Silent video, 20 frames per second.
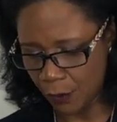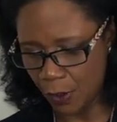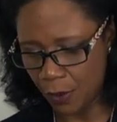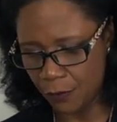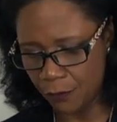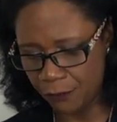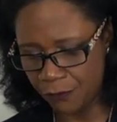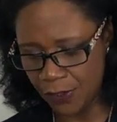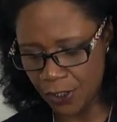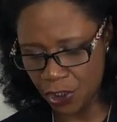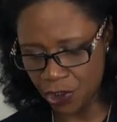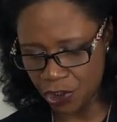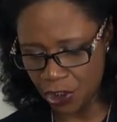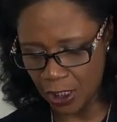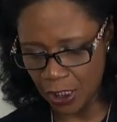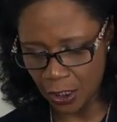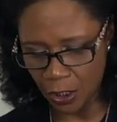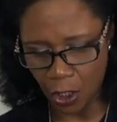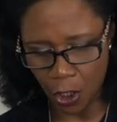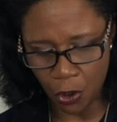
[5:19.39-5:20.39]

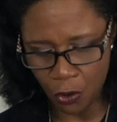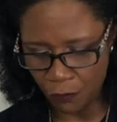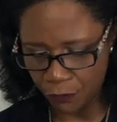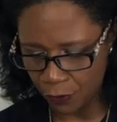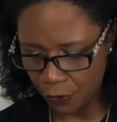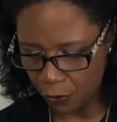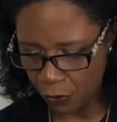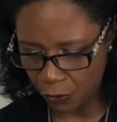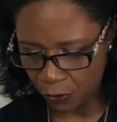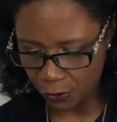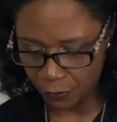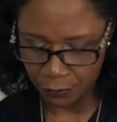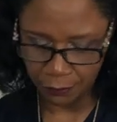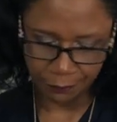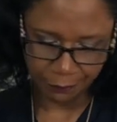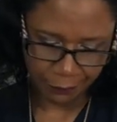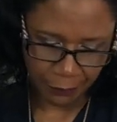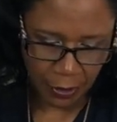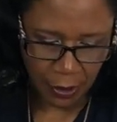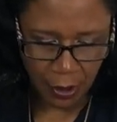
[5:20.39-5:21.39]
finishing overlock,
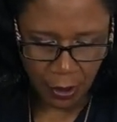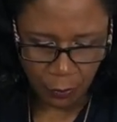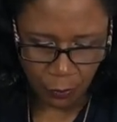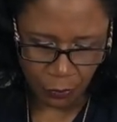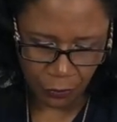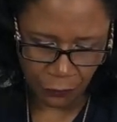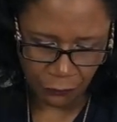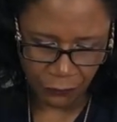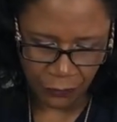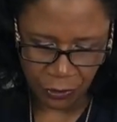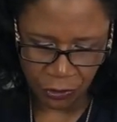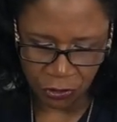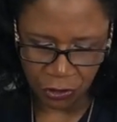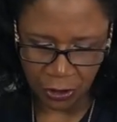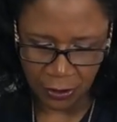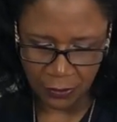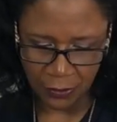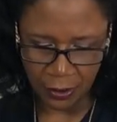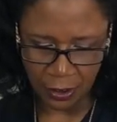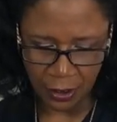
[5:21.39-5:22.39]
or the
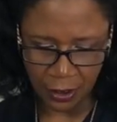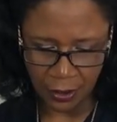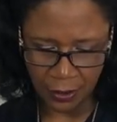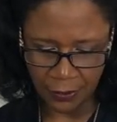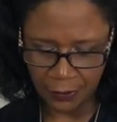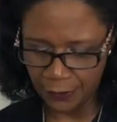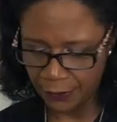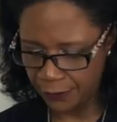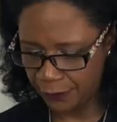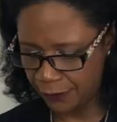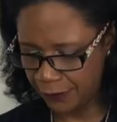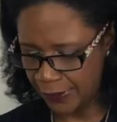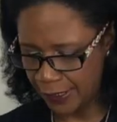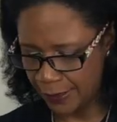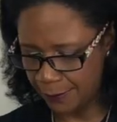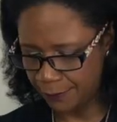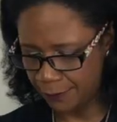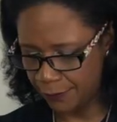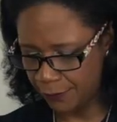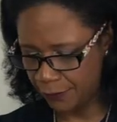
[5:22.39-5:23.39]
finishing
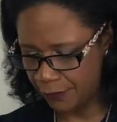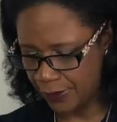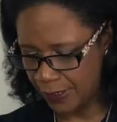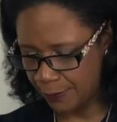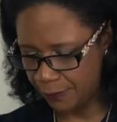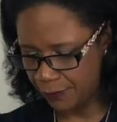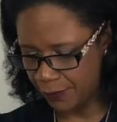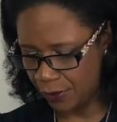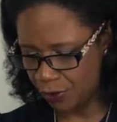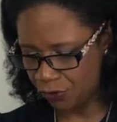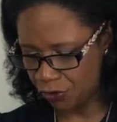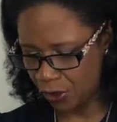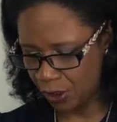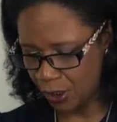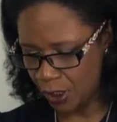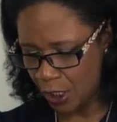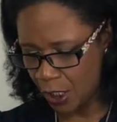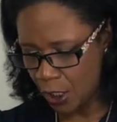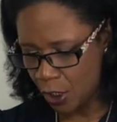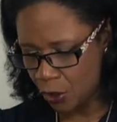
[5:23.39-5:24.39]
seam finisher.
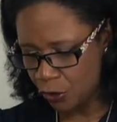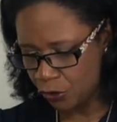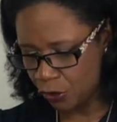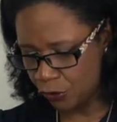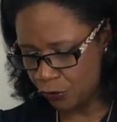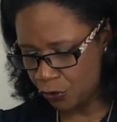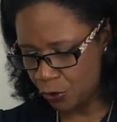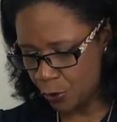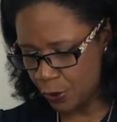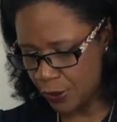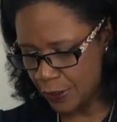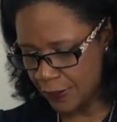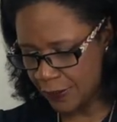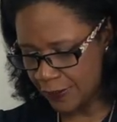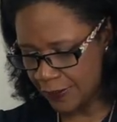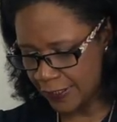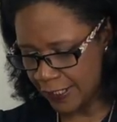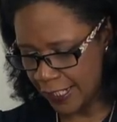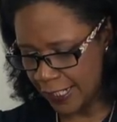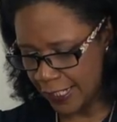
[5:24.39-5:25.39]
So as you can
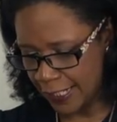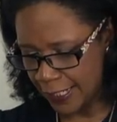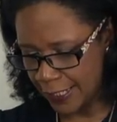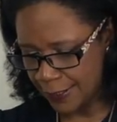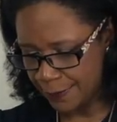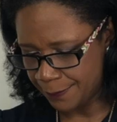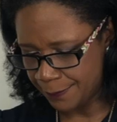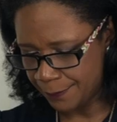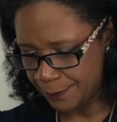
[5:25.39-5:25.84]
see,